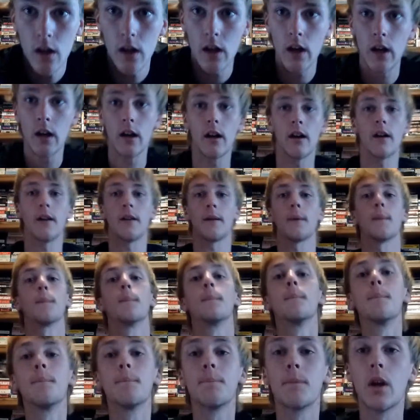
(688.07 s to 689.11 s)
tried to walk
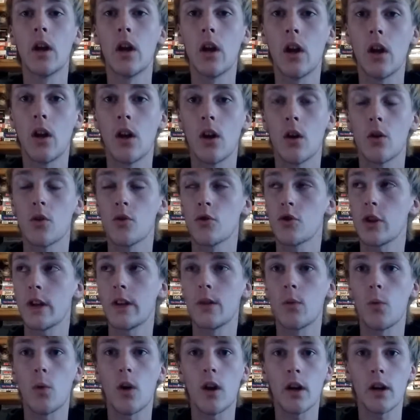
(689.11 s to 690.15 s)
around without the
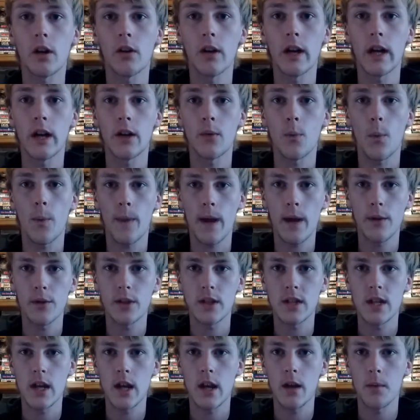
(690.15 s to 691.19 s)
tape, and oh my gosh,
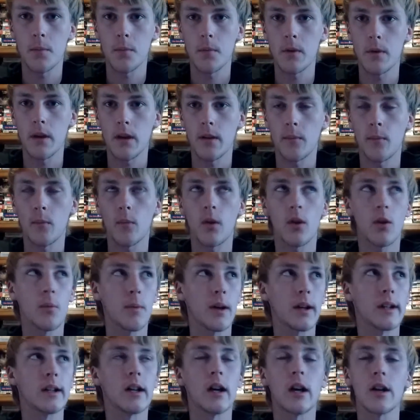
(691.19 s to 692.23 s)
I can't do it.
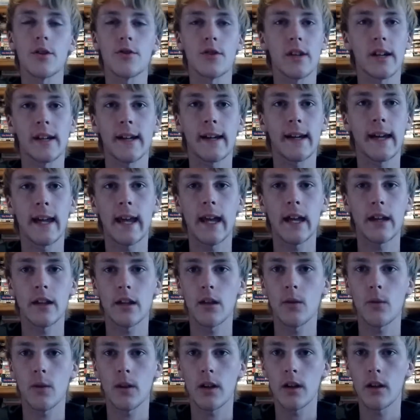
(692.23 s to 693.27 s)

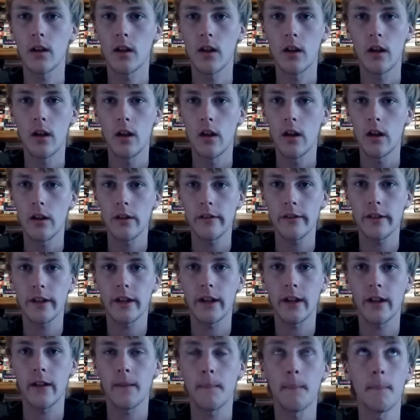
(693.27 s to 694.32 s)
It's
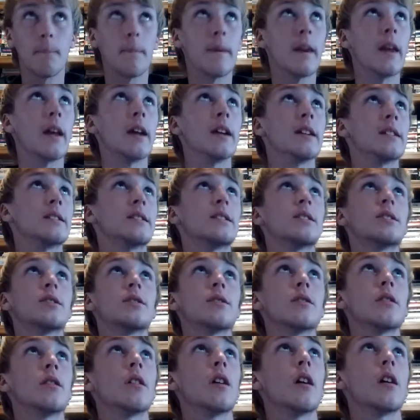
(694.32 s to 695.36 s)
11:30
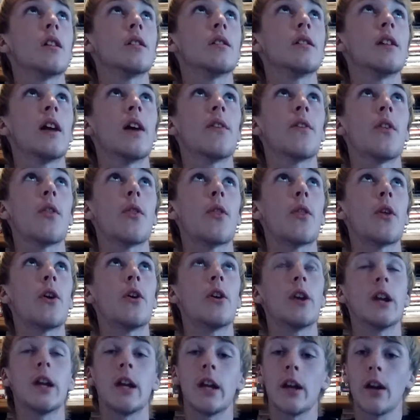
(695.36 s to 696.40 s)
right now,
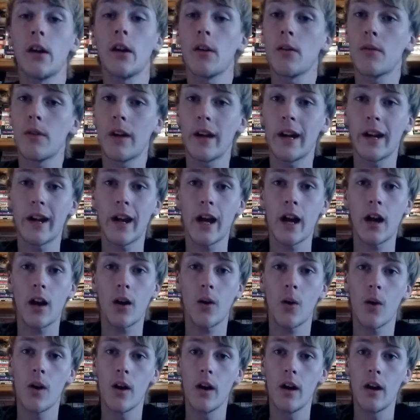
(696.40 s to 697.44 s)
and I didn't
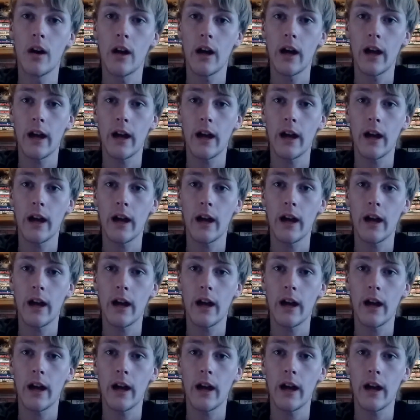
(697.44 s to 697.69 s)
have my